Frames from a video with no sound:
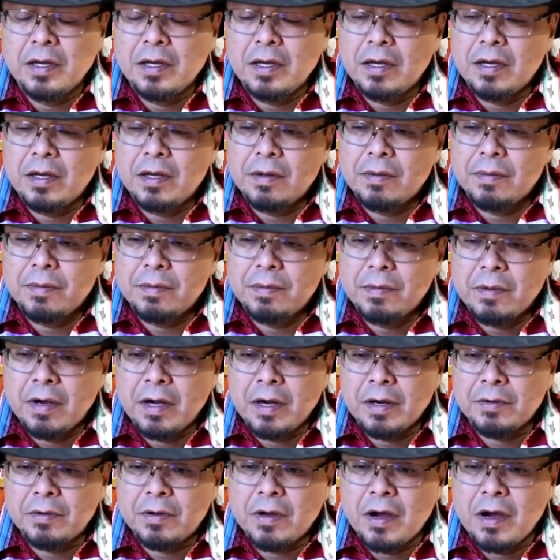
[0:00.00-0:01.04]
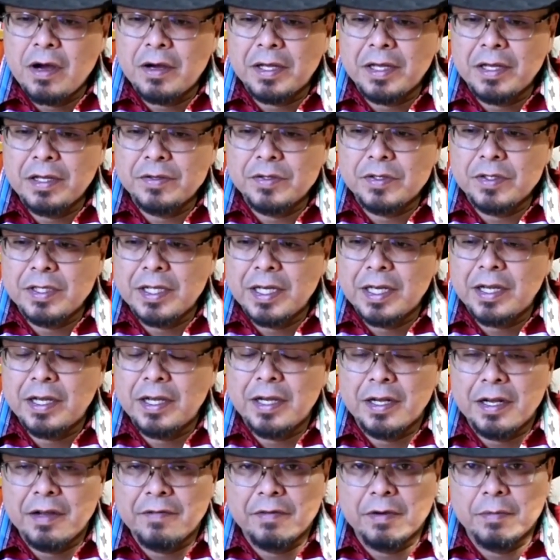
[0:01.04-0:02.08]
our talking stick,
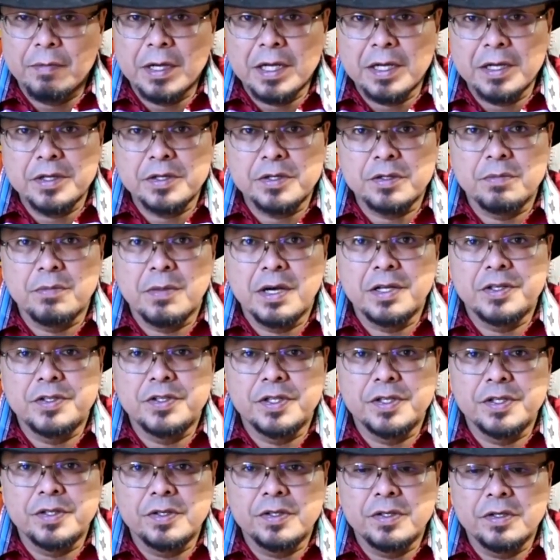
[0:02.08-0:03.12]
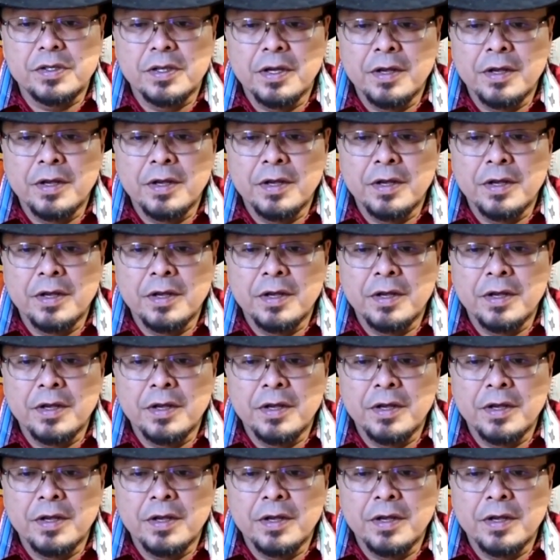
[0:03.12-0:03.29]
and everybody smudges.